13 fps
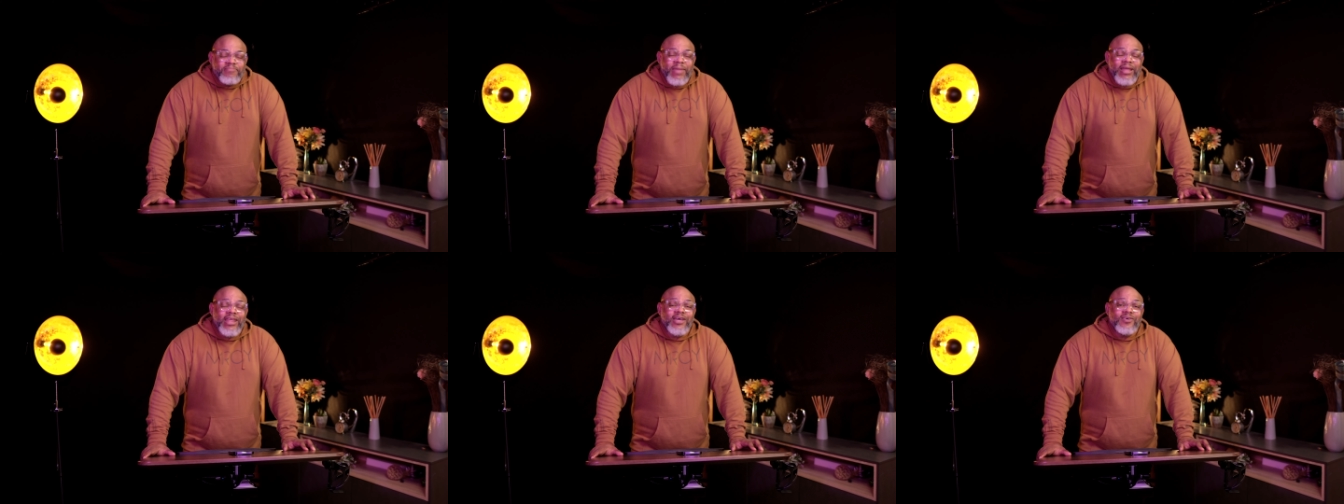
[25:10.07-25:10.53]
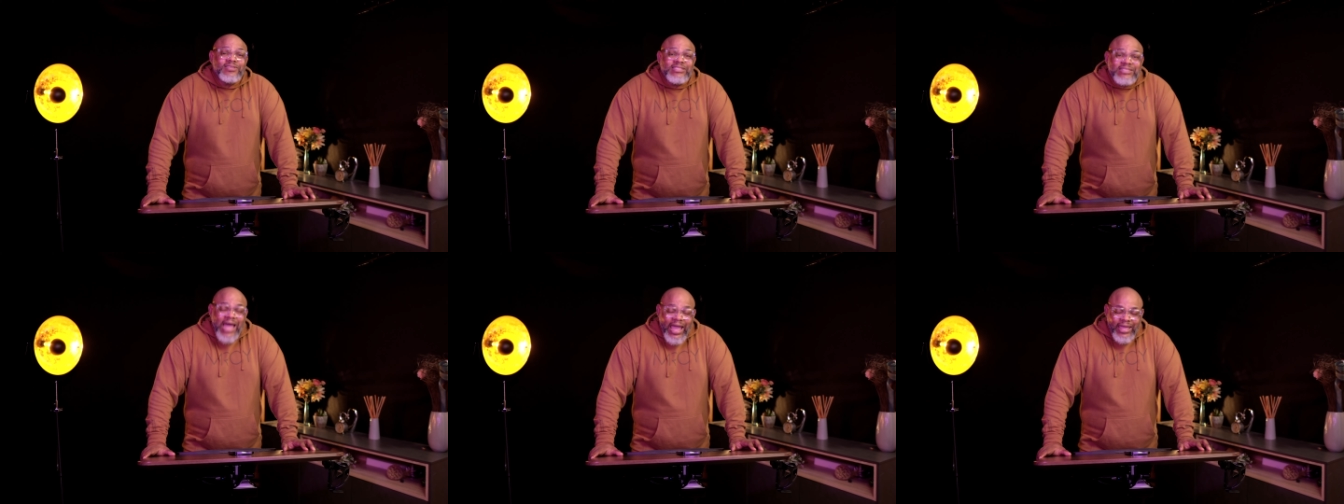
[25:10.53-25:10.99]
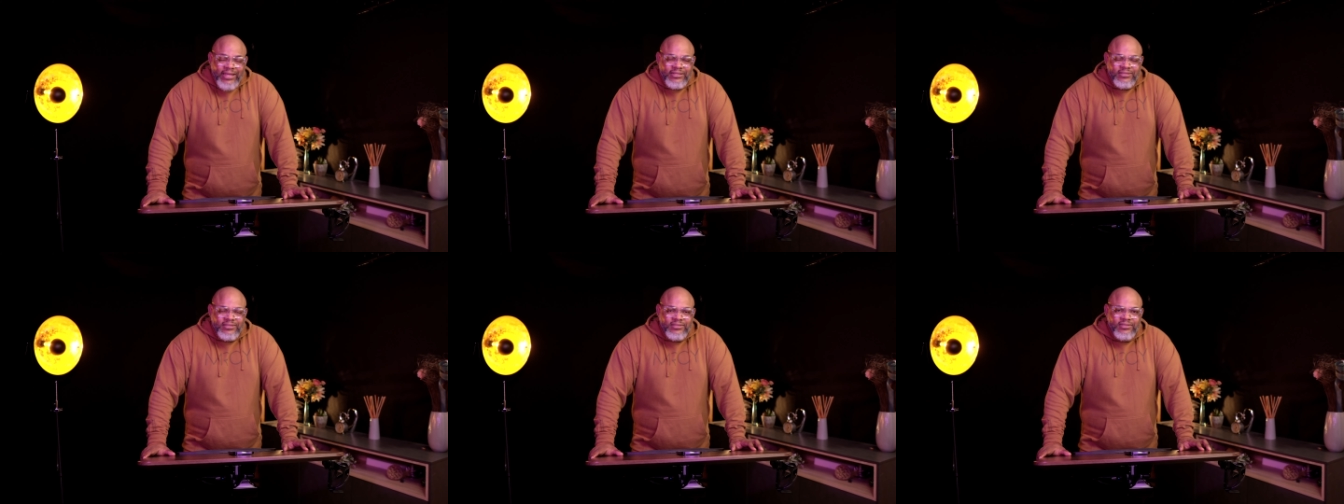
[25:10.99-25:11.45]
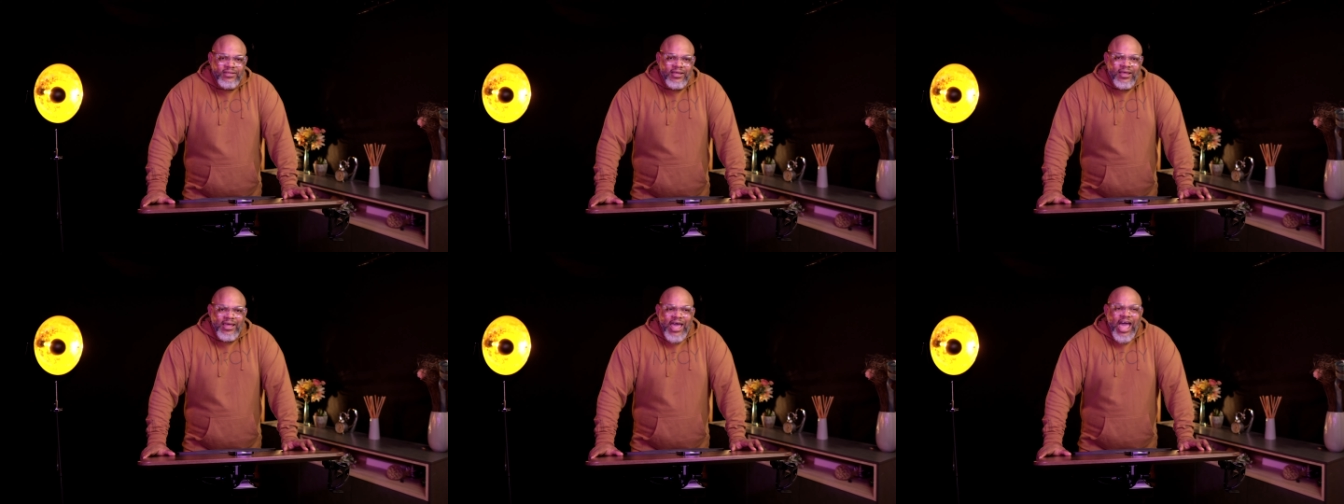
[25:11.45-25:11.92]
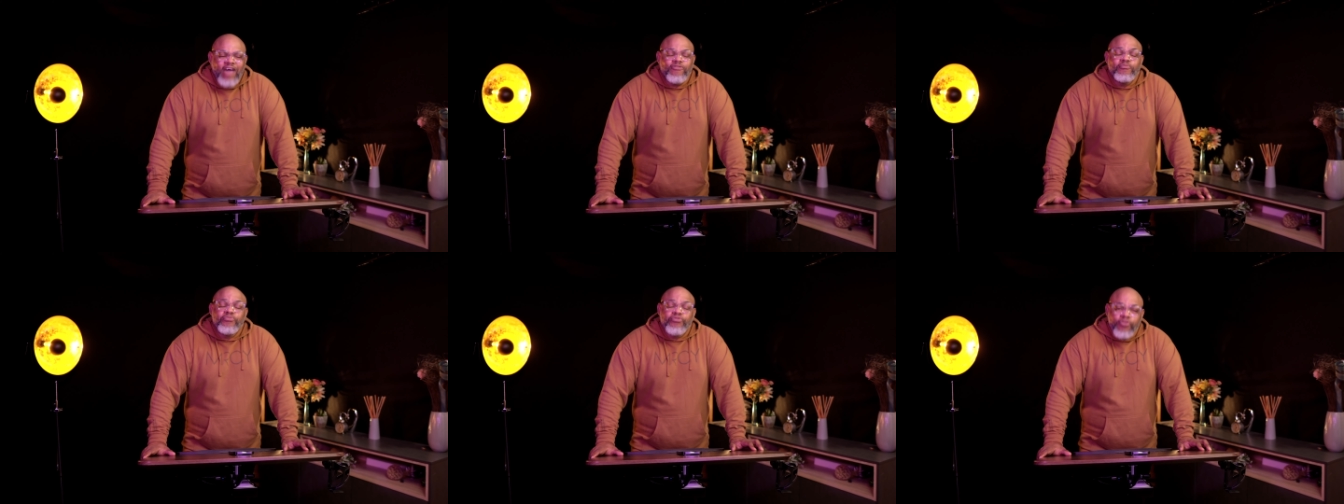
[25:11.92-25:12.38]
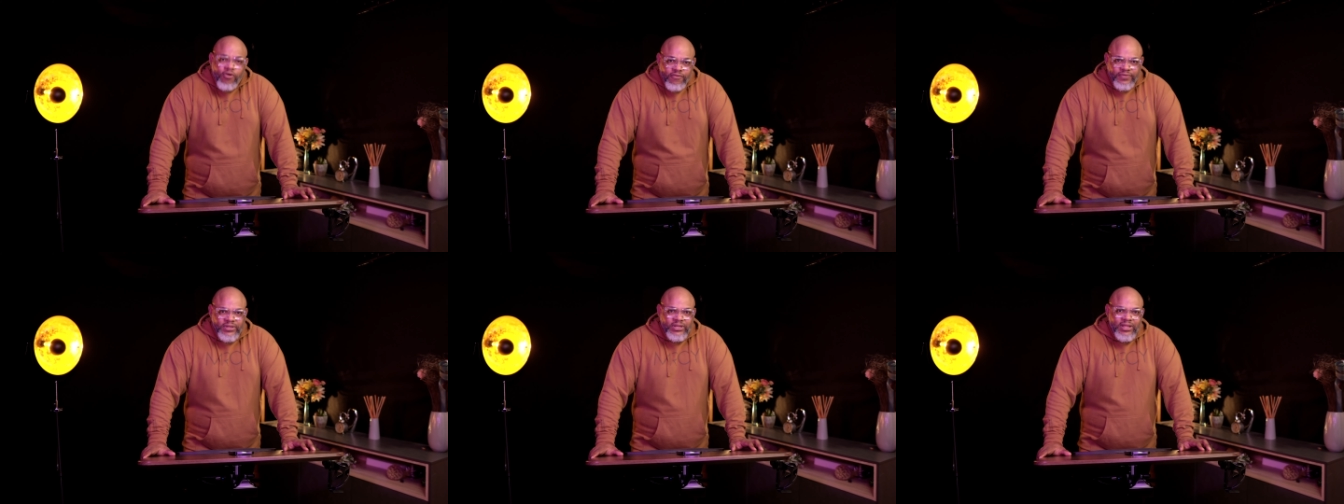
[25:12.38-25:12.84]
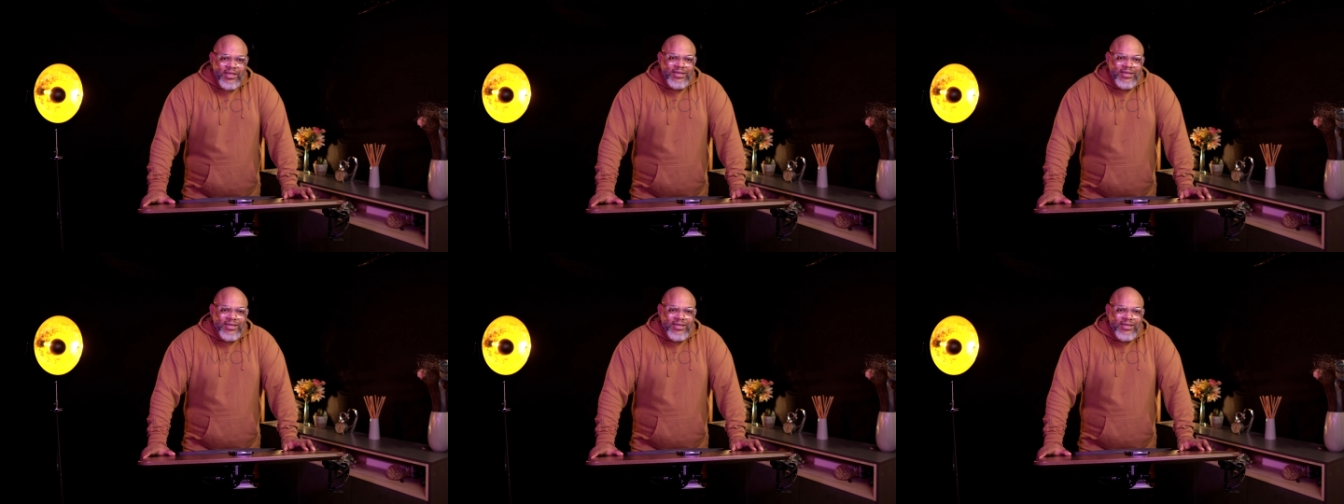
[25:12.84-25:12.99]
medical science have proven